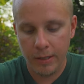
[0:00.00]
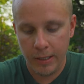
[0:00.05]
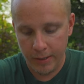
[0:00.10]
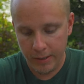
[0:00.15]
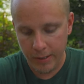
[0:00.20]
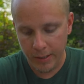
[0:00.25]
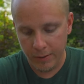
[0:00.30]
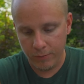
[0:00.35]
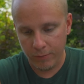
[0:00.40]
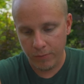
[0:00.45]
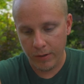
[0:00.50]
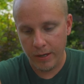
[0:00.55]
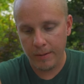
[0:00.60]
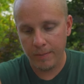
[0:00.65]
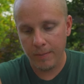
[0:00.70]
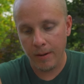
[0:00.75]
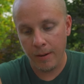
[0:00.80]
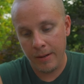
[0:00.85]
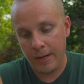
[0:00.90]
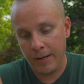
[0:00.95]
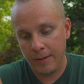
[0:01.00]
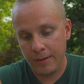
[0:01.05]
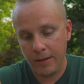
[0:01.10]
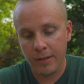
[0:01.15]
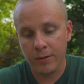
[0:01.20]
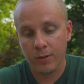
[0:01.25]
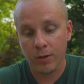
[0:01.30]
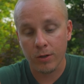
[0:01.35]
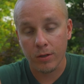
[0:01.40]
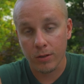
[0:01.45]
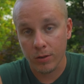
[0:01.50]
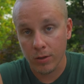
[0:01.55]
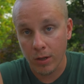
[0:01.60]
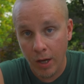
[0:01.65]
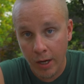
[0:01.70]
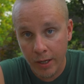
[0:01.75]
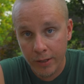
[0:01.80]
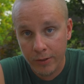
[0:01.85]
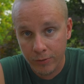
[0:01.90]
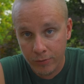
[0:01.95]
It did rip. I mean, it took a
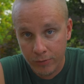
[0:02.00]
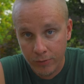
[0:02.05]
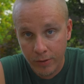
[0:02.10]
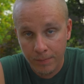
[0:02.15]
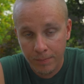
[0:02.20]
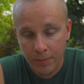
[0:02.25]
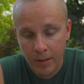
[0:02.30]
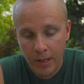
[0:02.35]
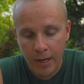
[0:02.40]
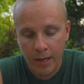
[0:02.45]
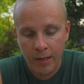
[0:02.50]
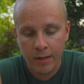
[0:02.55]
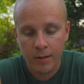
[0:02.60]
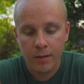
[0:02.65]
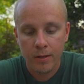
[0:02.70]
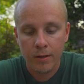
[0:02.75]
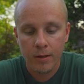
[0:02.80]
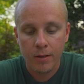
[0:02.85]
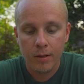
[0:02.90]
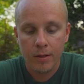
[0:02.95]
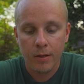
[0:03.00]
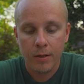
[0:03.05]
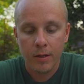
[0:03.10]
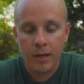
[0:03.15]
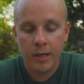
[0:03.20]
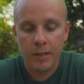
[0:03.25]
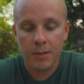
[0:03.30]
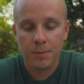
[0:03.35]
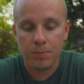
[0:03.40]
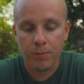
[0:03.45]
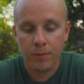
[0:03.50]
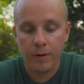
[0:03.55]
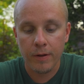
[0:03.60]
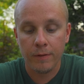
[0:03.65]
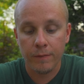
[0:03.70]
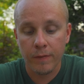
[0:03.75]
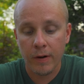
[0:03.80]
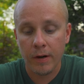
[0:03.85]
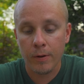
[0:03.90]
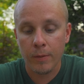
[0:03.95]
lot to rip that. It's
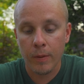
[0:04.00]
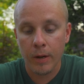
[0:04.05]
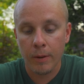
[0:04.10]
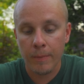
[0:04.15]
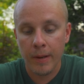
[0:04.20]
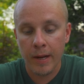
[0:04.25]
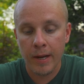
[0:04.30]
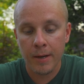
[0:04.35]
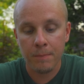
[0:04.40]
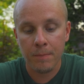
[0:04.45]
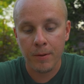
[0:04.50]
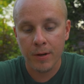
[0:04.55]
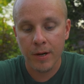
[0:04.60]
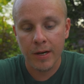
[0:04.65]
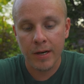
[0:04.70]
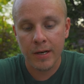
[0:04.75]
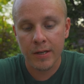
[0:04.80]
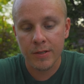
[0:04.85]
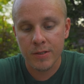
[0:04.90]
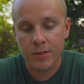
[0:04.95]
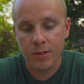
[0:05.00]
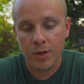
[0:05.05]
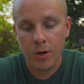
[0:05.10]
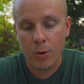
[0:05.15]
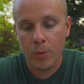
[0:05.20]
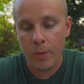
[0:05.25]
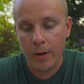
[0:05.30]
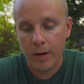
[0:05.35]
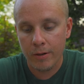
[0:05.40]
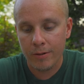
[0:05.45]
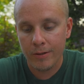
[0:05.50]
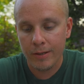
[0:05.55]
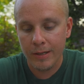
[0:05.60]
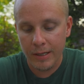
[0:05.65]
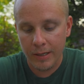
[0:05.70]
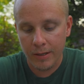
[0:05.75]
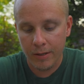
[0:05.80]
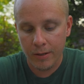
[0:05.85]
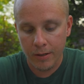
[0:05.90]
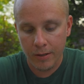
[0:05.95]
very well made, but it is nowhere
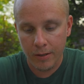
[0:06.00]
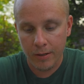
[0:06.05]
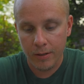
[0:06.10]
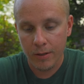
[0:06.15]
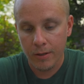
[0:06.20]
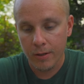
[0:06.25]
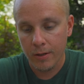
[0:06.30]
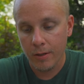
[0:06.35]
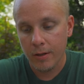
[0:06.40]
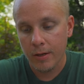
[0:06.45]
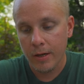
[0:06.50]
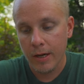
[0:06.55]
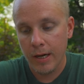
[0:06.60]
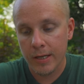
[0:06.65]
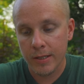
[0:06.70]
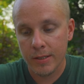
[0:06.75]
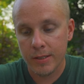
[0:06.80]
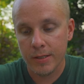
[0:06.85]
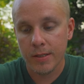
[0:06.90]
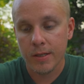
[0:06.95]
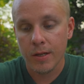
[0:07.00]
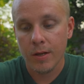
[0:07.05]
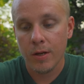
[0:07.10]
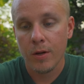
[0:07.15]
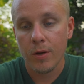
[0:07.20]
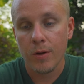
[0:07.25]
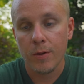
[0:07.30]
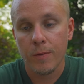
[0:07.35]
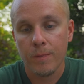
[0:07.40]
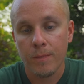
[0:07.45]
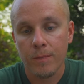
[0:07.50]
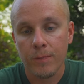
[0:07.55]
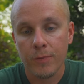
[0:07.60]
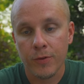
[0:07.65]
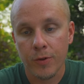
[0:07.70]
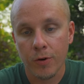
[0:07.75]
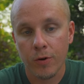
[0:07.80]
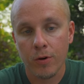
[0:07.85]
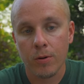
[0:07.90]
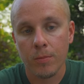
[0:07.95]
near as
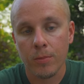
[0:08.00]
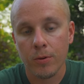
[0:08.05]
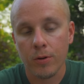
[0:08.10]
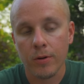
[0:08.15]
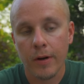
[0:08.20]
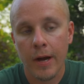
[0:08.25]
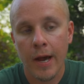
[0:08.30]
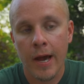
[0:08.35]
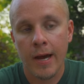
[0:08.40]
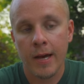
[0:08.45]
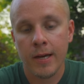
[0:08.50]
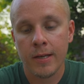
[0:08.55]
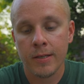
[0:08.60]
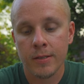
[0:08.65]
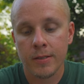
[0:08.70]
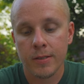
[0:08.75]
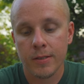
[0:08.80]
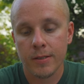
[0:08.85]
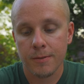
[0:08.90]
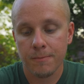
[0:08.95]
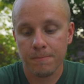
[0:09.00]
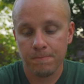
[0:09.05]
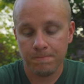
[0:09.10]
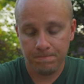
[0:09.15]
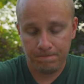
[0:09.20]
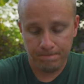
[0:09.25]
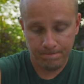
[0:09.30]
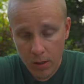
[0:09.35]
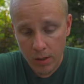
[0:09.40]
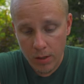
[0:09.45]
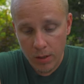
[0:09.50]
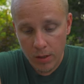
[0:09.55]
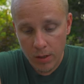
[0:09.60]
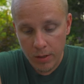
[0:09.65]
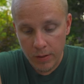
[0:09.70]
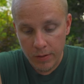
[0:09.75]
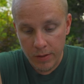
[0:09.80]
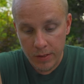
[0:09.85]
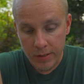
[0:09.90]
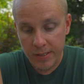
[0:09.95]
durable as
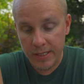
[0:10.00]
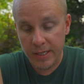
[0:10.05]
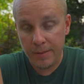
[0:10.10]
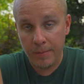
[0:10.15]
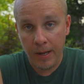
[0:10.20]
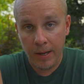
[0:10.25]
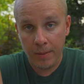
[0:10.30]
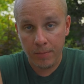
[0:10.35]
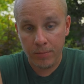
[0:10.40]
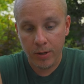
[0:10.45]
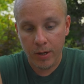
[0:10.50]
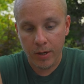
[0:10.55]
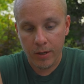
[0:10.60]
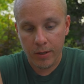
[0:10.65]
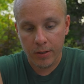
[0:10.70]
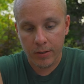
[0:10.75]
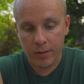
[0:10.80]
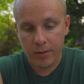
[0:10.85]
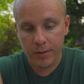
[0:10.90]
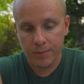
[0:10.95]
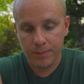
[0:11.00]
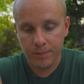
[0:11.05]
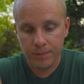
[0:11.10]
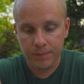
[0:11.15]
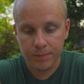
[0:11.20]
the Zman product.